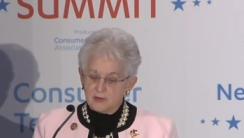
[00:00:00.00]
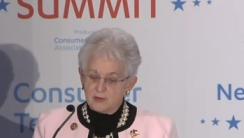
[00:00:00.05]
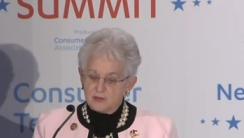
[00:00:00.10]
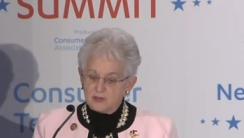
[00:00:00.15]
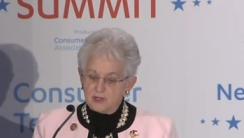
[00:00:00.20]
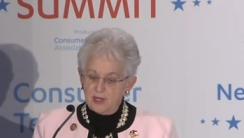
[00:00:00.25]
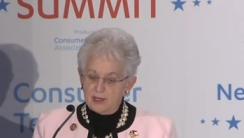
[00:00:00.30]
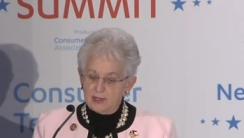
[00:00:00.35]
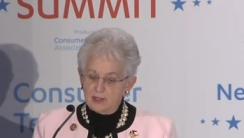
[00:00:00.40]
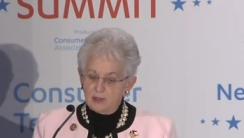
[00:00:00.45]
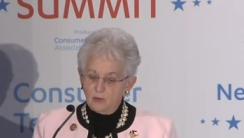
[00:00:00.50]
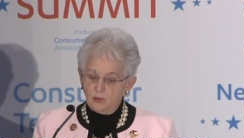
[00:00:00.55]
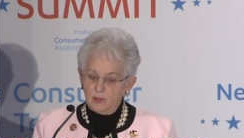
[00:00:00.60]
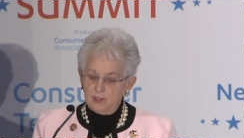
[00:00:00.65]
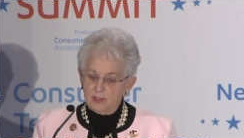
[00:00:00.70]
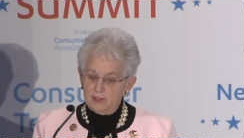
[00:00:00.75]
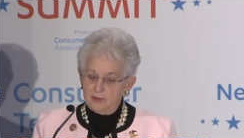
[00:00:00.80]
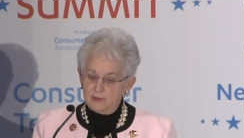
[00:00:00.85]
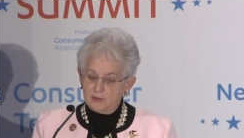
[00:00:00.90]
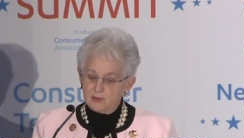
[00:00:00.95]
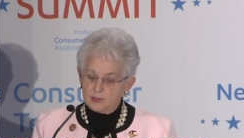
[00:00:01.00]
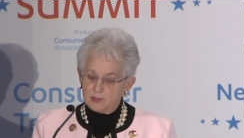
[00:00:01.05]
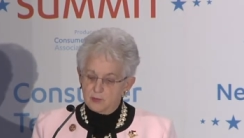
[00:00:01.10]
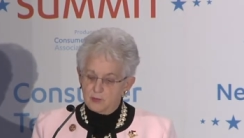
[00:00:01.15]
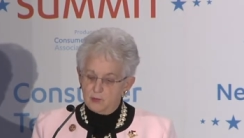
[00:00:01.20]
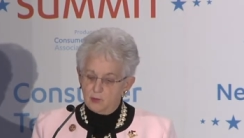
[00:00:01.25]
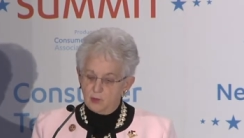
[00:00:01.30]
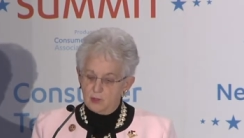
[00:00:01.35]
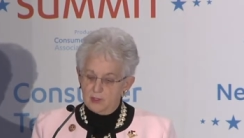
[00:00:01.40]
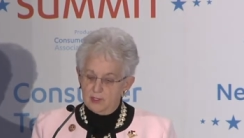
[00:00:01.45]
Second, we need to
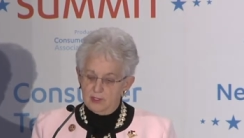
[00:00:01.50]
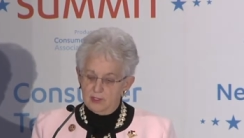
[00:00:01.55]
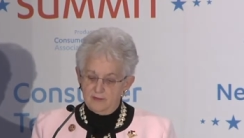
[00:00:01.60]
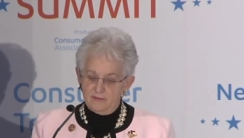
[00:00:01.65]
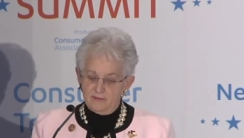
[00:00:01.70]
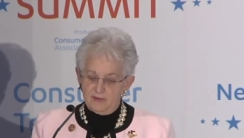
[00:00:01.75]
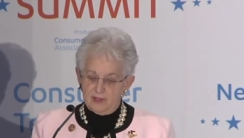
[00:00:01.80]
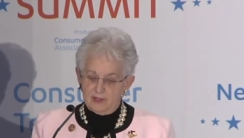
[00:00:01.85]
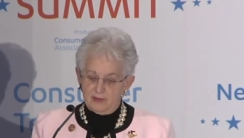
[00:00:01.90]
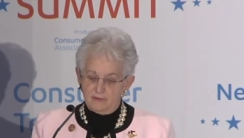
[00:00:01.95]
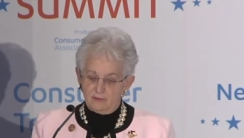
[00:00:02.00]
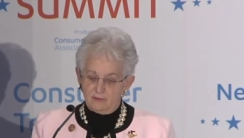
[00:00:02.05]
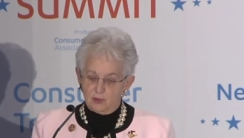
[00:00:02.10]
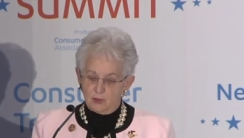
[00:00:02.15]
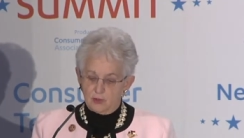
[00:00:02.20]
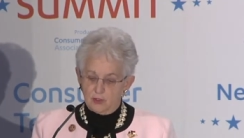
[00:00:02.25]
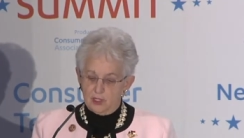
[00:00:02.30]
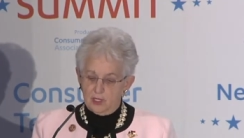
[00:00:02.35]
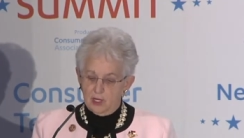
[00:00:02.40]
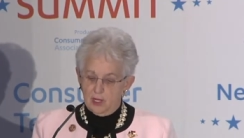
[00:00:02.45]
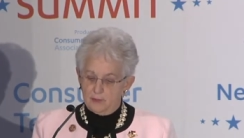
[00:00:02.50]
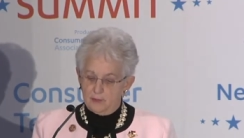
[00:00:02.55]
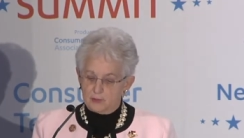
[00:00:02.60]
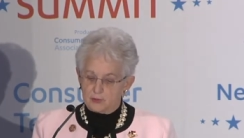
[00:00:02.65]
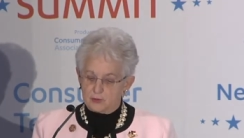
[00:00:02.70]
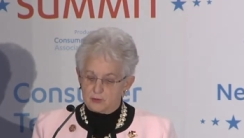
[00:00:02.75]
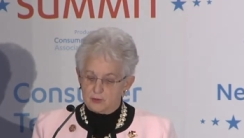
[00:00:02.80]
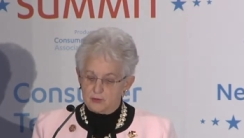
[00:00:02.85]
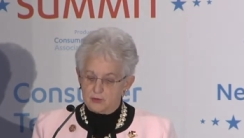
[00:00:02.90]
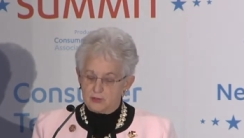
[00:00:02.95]
support innovative learning
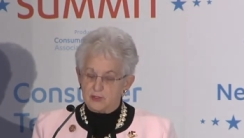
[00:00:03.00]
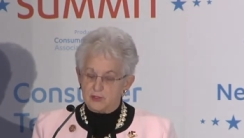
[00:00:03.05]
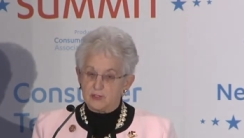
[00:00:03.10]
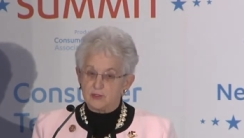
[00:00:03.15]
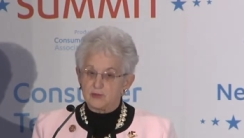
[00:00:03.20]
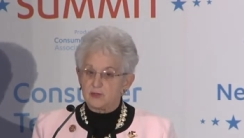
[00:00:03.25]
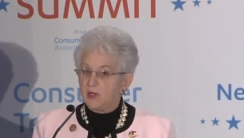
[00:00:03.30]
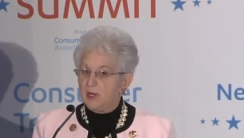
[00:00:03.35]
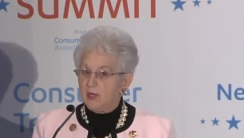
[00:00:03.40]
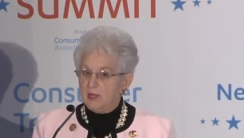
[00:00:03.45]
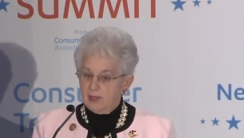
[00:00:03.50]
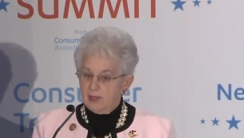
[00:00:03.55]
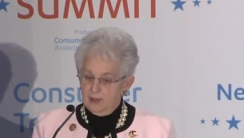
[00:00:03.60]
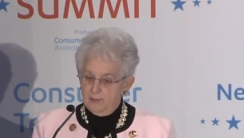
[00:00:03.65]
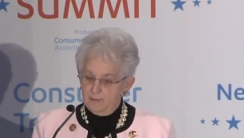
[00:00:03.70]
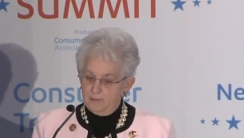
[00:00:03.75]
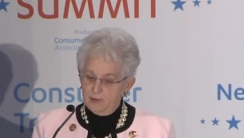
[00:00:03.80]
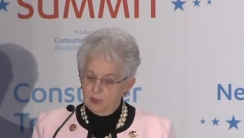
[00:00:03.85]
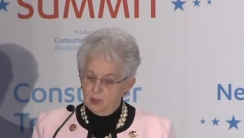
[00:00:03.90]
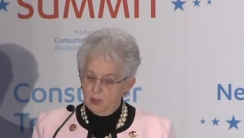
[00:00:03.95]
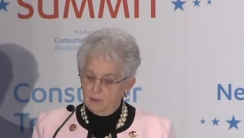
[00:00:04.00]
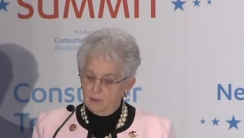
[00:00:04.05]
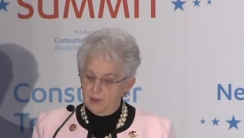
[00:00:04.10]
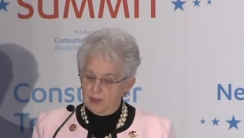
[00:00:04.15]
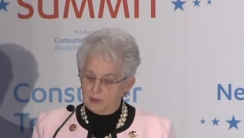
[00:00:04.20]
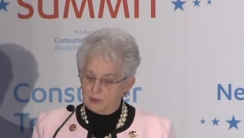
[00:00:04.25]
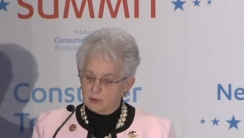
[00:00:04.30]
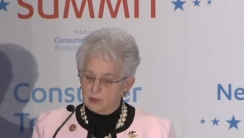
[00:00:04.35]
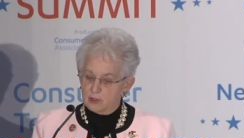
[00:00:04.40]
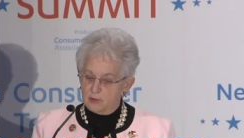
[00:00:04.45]
opportunities and build
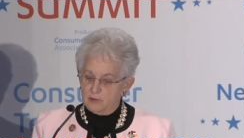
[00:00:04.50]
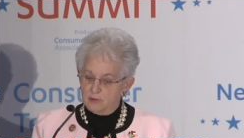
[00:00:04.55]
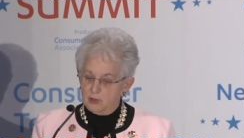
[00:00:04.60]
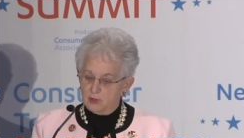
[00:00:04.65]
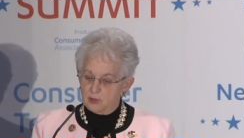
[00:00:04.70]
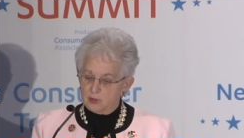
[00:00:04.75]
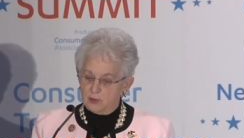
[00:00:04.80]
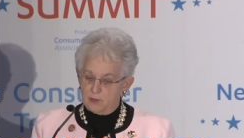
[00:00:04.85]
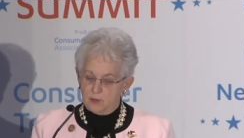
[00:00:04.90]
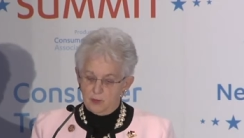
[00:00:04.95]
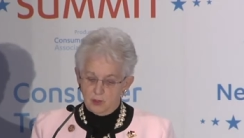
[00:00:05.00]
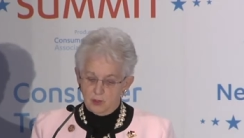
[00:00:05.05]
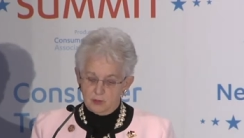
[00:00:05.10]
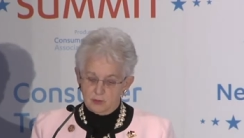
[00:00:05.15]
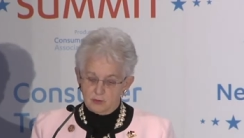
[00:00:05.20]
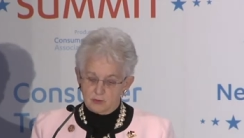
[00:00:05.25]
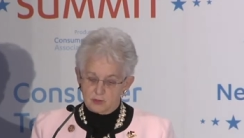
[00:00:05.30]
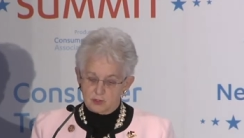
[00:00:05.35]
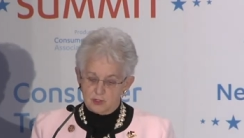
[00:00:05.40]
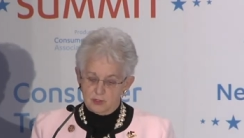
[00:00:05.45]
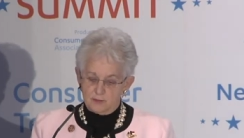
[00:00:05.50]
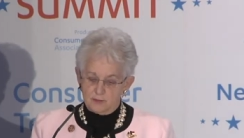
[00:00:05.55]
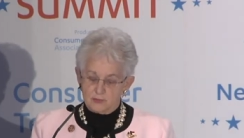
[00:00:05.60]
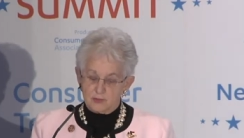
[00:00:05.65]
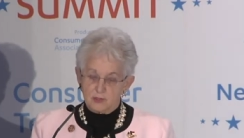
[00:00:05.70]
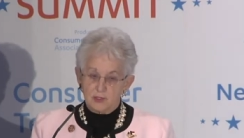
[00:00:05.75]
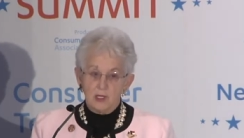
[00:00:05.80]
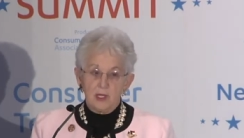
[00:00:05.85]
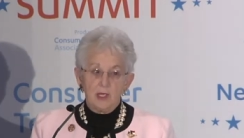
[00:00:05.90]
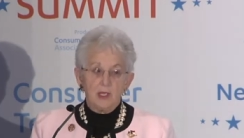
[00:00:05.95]
better community
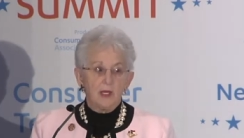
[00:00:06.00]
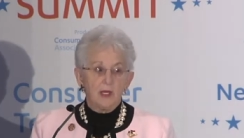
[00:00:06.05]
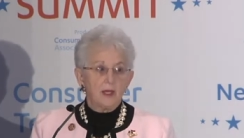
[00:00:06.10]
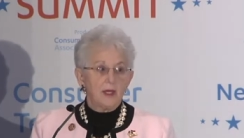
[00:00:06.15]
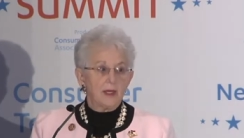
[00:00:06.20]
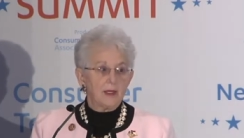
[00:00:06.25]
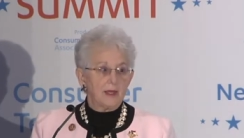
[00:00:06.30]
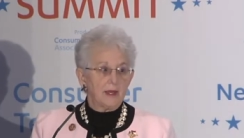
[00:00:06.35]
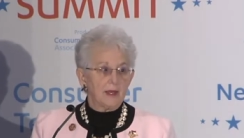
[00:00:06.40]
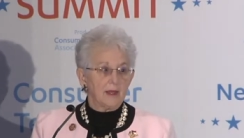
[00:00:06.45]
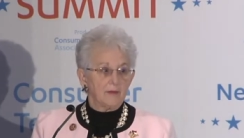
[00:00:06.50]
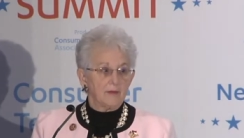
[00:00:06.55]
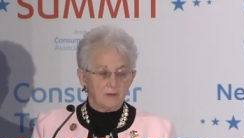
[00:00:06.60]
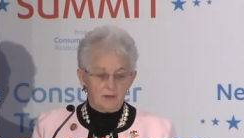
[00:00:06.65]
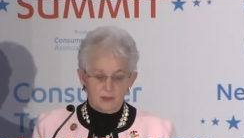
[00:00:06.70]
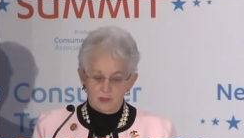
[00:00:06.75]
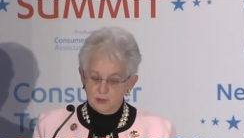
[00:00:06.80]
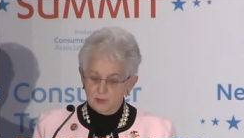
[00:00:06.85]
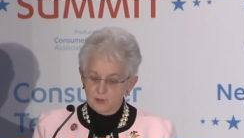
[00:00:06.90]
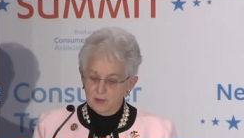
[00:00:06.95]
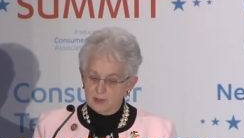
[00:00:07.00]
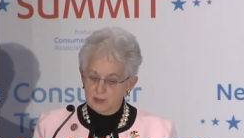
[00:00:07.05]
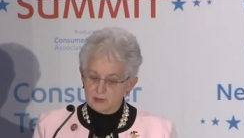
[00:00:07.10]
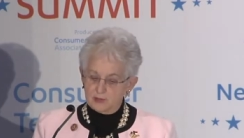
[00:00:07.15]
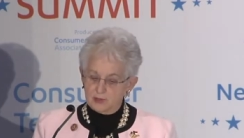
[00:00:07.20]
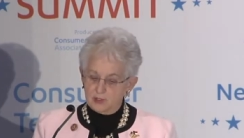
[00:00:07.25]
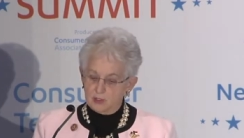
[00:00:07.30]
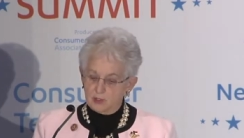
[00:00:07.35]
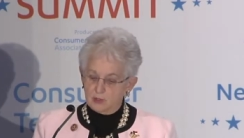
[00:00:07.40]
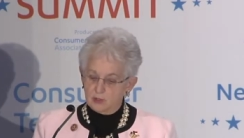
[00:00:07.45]
partnerships. Again, this
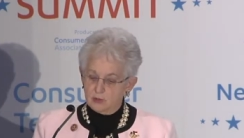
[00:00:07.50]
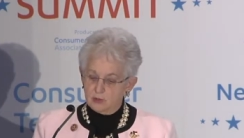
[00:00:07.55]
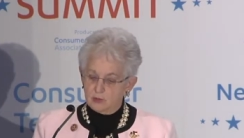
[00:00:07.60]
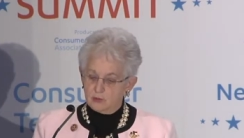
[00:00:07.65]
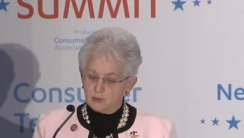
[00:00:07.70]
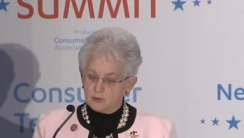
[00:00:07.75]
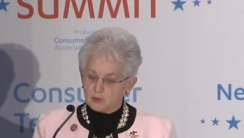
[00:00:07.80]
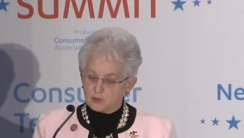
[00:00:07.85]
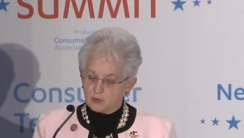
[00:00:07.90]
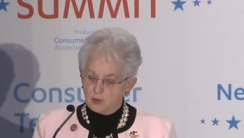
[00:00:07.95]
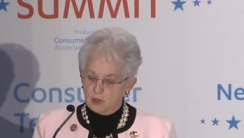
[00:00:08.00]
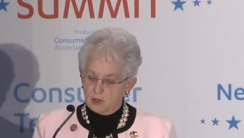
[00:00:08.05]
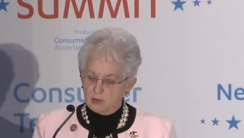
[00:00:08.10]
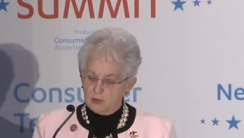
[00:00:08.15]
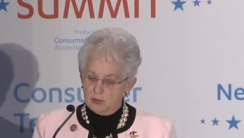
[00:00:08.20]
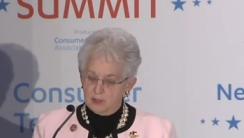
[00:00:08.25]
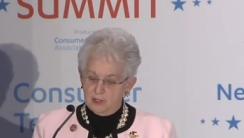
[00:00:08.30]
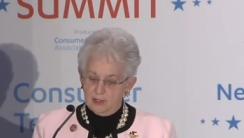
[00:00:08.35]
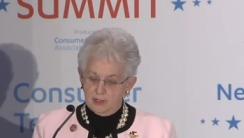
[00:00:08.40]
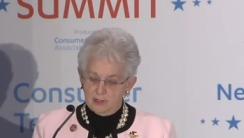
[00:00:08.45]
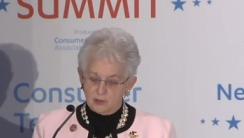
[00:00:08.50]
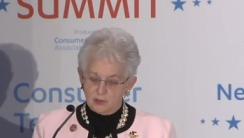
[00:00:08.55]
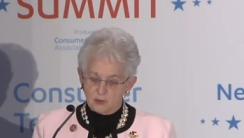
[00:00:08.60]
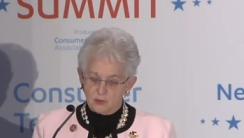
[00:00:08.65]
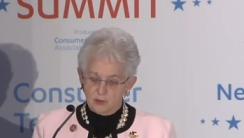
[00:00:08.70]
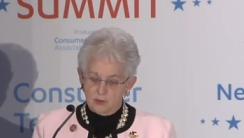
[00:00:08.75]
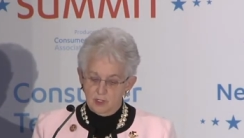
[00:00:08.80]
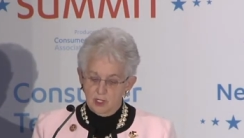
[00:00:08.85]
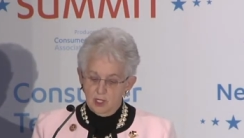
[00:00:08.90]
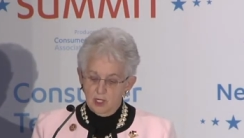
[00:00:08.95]
must include stronger
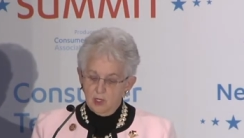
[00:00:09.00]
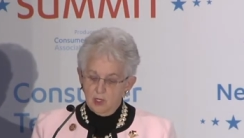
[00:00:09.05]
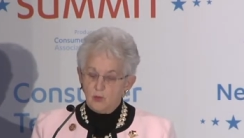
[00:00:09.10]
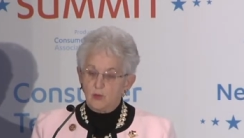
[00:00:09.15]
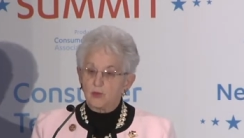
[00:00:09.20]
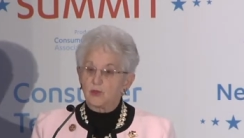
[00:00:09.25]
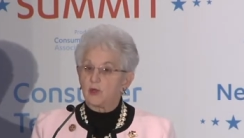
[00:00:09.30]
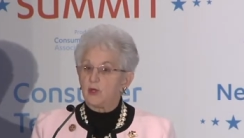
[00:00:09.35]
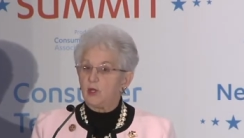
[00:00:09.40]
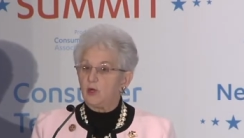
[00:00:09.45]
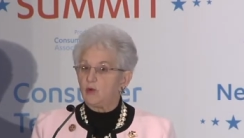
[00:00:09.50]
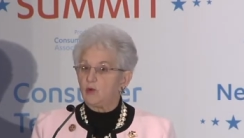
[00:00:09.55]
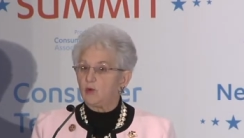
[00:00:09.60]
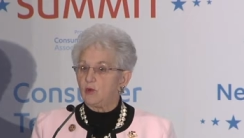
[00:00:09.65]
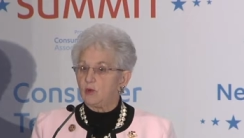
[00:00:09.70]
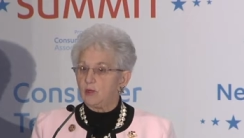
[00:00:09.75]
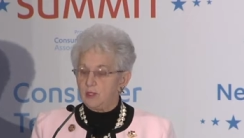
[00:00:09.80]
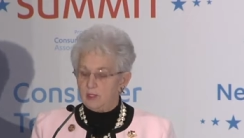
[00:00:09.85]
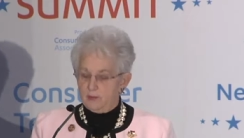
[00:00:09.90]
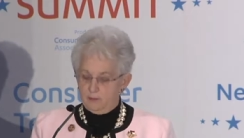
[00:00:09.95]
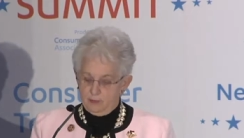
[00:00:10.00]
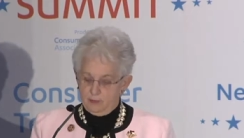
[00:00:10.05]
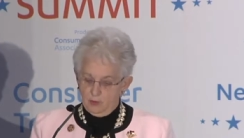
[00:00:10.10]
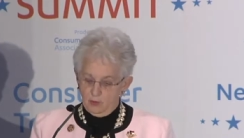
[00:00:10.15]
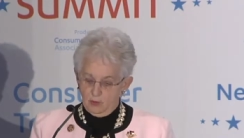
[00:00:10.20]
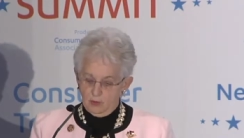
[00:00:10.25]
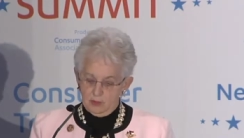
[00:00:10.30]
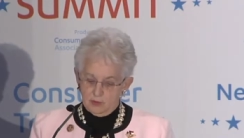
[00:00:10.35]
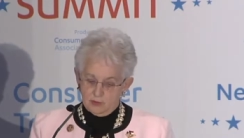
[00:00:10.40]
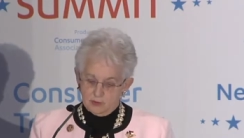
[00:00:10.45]
engagement with local
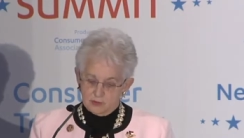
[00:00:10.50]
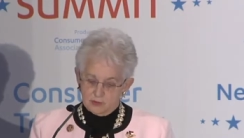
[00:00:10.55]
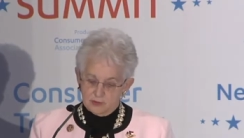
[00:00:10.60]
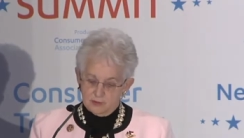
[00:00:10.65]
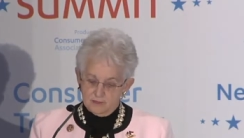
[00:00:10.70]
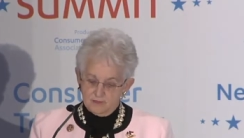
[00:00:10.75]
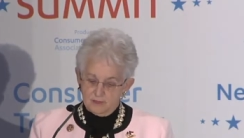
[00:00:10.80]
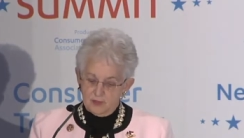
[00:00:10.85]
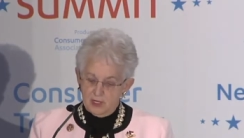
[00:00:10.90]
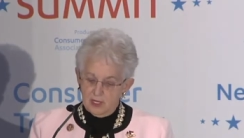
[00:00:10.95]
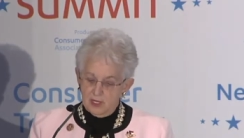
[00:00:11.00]
employers.